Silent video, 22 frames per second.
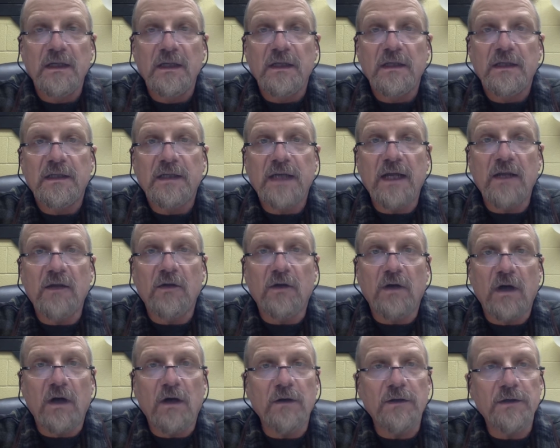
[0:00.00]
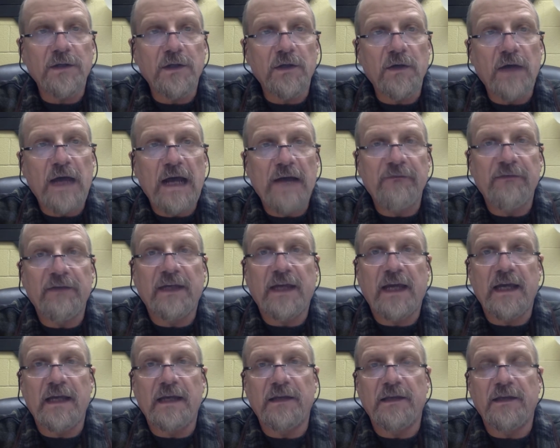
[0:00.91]
Taylor also
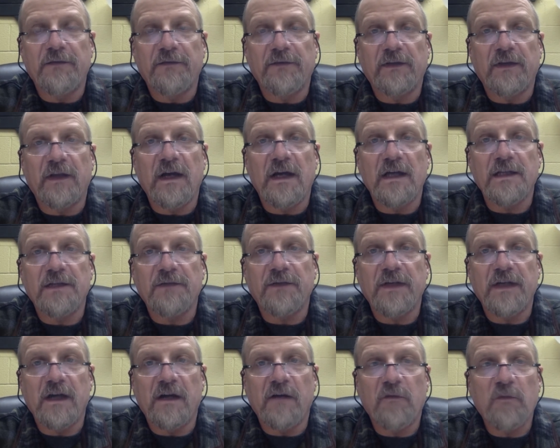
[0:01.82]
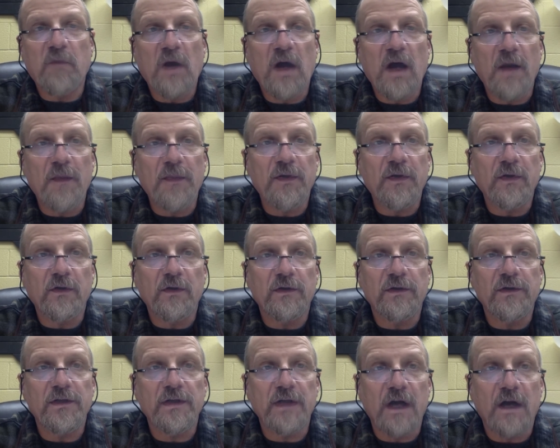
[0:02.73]
advocated the philosophy of
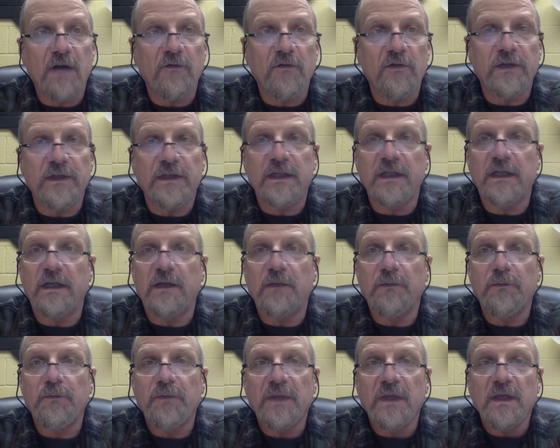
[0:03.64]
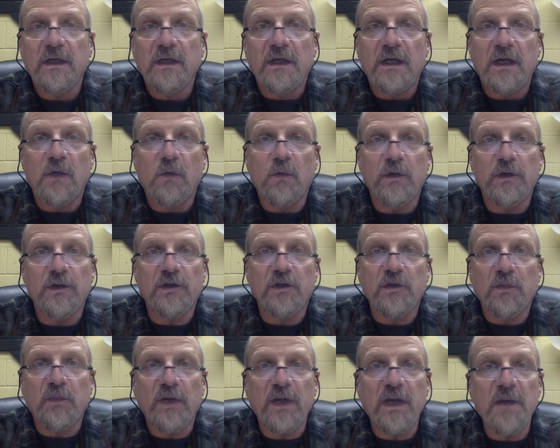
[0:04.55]
popular sovereignty, in which
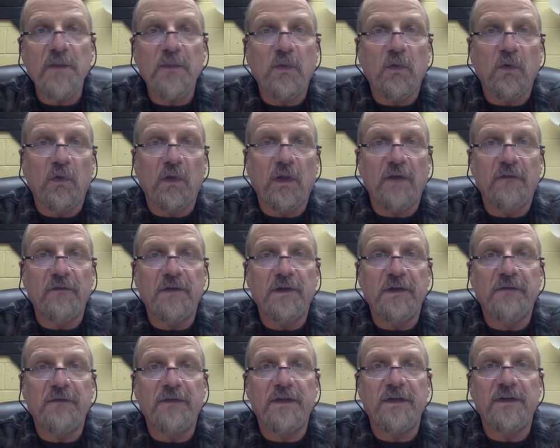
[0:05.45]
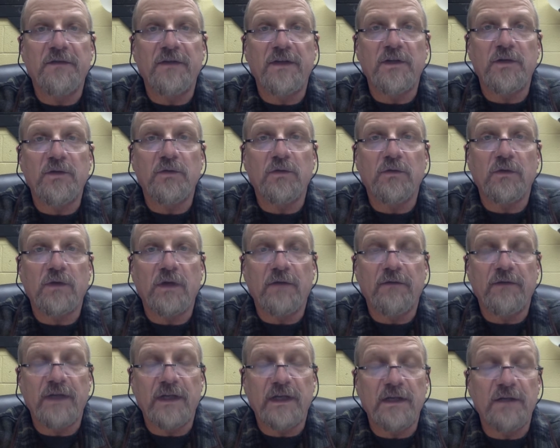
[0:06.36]
the people of the
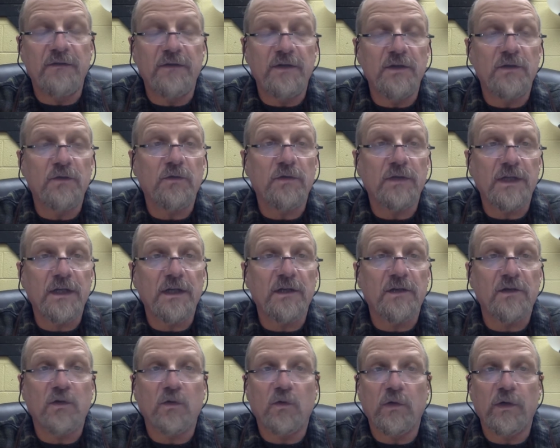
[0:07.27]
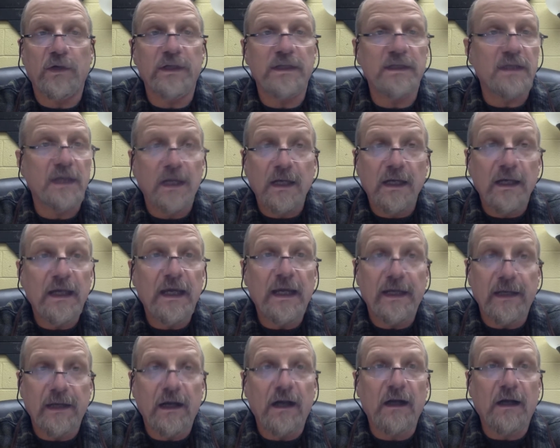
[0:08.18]
individual territories,
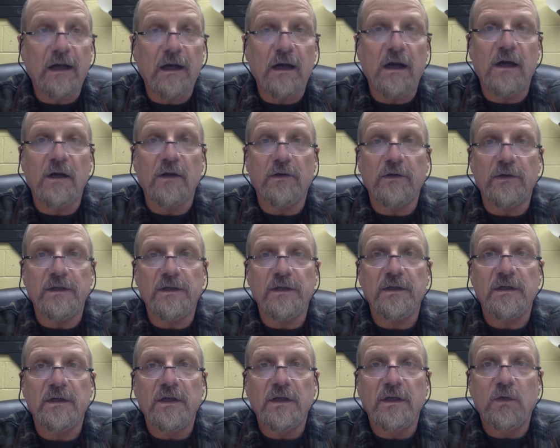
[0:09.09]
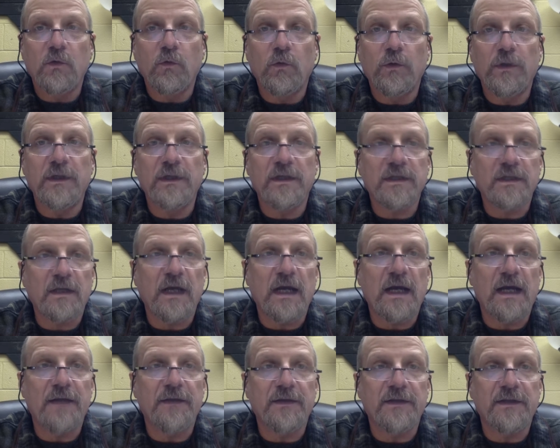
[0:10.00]
and not Congress, would
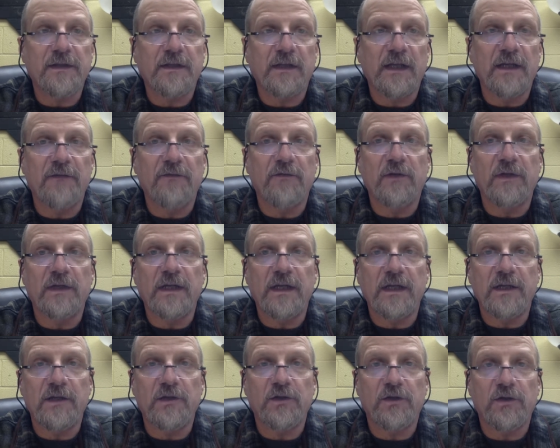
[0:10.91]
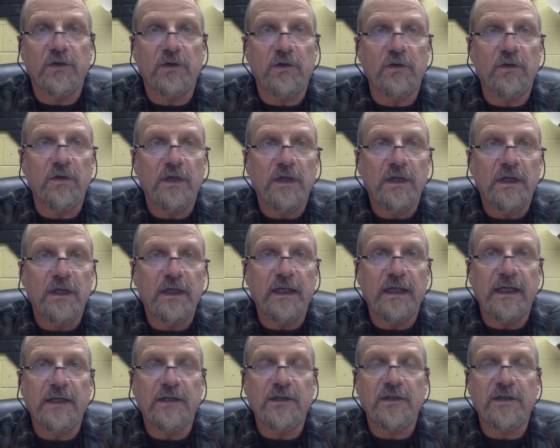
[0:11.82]
decide the slavery issue
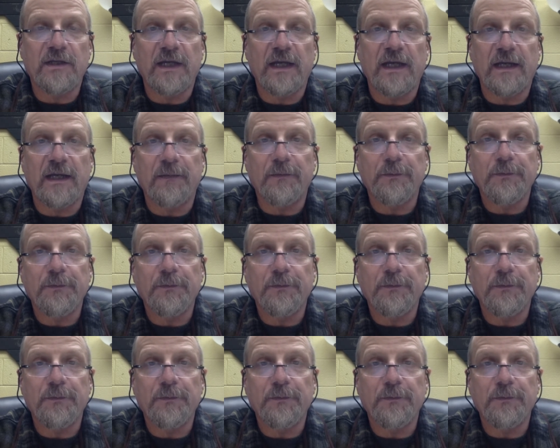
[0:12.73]
in each state.